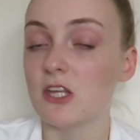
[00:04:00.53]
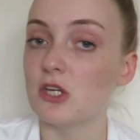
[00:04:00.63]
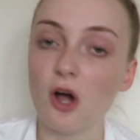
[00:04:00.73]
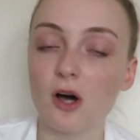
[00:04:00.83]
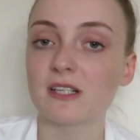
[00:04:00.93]

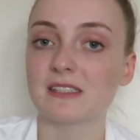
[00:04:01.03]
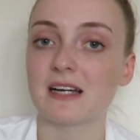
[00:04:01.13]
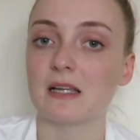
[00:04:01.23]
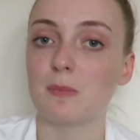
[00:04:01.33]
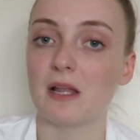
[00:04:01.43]
You can't
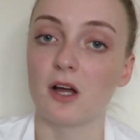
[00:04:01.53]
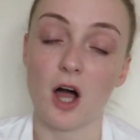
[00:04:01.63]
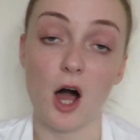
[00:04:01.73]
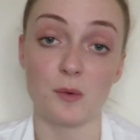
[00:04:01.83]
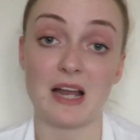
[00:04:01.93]
exactly be like,
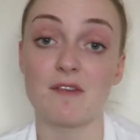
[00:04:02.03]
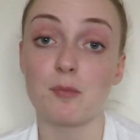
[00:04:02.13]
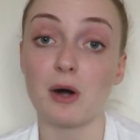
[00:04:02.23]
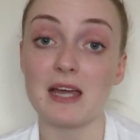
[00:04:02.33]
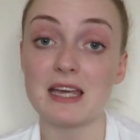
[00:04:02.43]
I'm going to have a
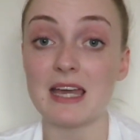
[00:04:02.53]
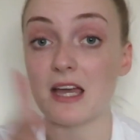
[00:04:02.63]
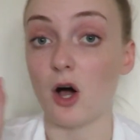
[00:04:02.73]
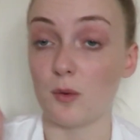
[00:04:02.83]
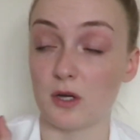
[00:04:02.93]
break
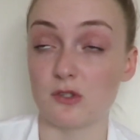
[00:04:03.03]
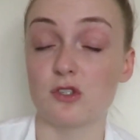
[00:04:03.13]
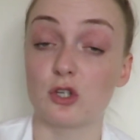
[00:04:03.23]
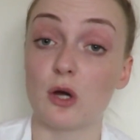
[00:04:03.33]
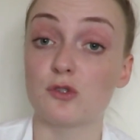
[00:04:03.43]
here. I'm going
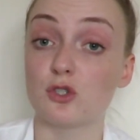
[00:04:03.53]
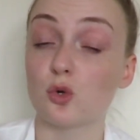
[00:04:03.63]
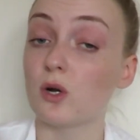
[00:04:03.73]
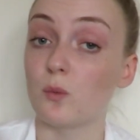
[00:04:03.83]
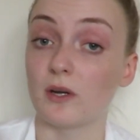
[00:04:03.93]
to go to the
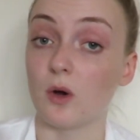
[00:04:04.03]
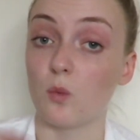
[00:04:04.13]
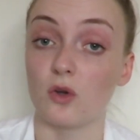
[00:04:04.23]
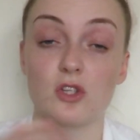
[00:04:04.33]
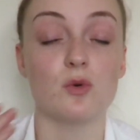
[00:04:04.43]
toilet when I
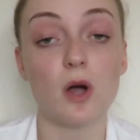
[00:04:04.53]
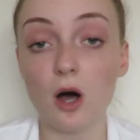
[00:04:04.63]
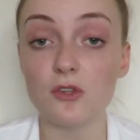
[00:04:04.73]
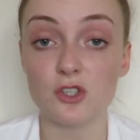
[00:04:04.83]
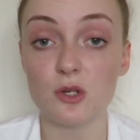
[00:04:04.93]
want. You
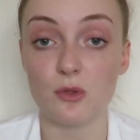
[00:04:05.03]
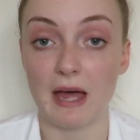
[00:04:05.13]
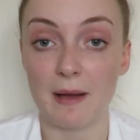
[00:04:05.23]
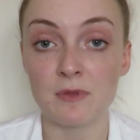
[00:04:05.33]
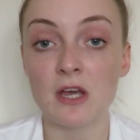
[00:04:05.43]
can't do
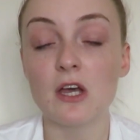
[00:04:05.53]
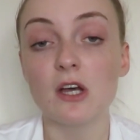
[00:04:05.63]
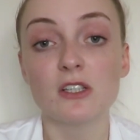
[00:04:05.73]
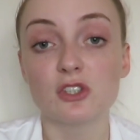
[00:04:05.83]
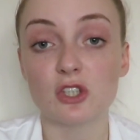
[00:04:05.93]
that.
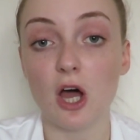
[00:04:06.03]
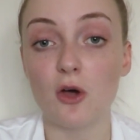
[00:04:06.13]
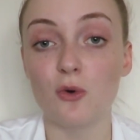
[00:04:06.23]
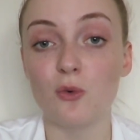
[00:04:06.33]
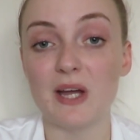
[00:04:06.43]

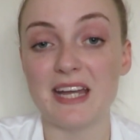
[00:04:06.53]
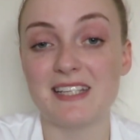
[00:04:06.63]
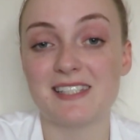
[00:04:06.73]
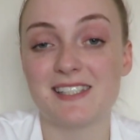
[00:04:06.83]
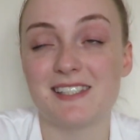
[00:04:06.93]
So
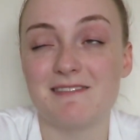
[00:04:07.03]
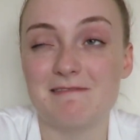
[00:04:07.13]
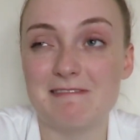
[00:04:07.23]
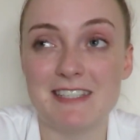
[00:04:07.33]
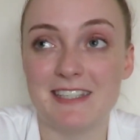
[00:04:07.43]
it's,
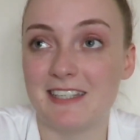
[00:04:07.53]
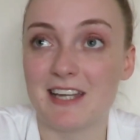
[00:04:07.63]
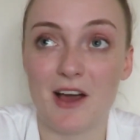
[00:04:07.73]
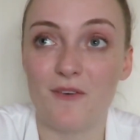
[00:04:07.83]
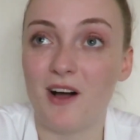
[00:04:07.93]
you
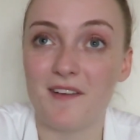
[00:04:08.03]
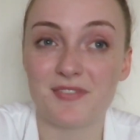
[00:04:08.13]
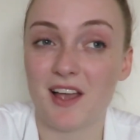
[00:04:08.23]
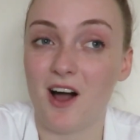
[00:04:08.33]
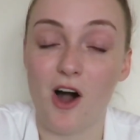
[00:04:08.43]
know,
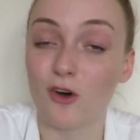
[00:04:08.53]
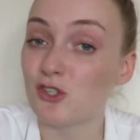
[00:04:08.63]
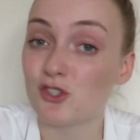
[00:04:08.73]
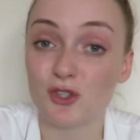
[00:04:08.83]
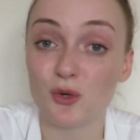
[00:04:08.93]
I
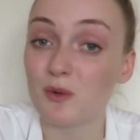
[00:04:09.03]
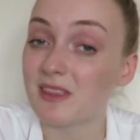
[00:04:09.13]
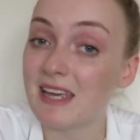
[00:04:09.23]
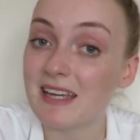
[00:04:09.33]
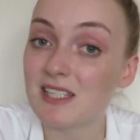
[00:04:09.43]
struggle with
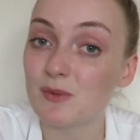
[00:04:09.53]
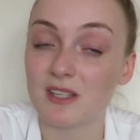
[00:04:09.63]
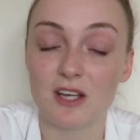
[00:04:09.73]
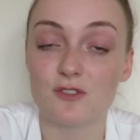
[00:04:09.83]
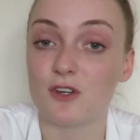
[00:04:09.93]
this
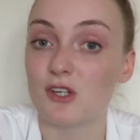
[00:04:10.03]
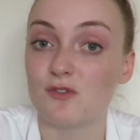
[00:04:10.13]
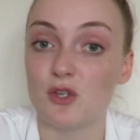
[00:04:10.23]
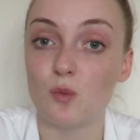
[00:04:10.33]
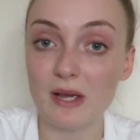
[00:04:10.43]
within those first
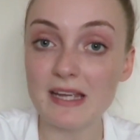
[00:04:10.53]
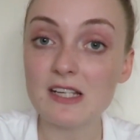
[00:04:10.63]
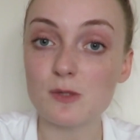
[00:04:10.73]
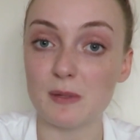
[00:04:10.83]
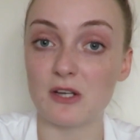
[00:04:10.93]
few
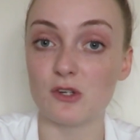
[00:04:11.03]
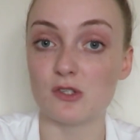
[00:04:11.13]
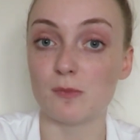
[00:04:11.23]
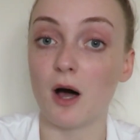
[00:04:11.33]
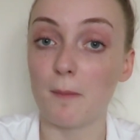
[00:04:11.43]
weeks
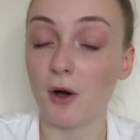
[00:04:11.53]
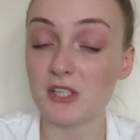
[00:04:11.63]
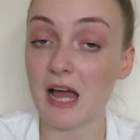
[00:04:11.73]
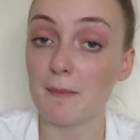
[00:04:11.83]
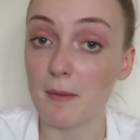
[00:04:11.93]
because my
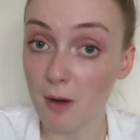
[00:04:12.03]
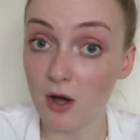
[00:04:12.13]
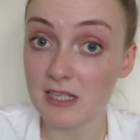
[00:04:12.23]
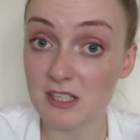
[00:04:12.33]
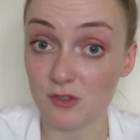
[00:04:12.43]
body and my
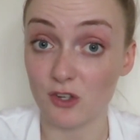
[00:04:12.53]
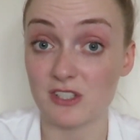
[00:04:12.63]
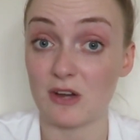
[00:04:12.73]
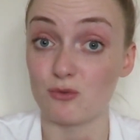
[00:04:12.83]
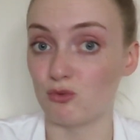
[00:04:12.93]
mind have got
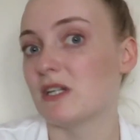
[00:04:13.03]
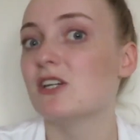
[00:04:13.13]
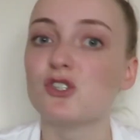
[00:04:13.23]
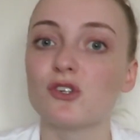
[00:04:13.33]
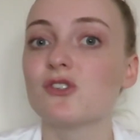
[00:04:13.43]
to get
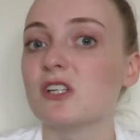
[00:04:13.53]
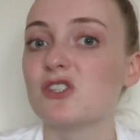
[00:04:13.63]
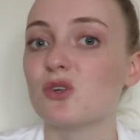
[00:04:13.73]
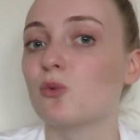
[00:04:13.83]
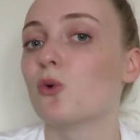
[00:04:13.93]
readjusted
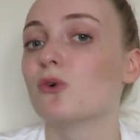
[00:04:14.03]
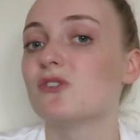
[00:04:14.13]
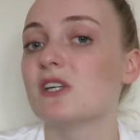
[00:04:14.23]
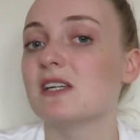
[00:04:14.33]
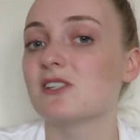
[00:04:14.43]

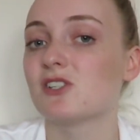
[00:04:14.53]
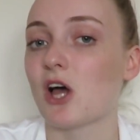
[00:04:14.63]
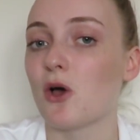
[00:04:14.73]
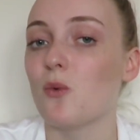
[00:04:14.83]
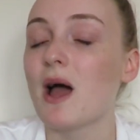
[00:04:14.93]
towards it.
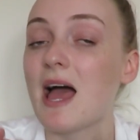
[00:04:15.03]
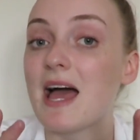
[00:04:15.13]
So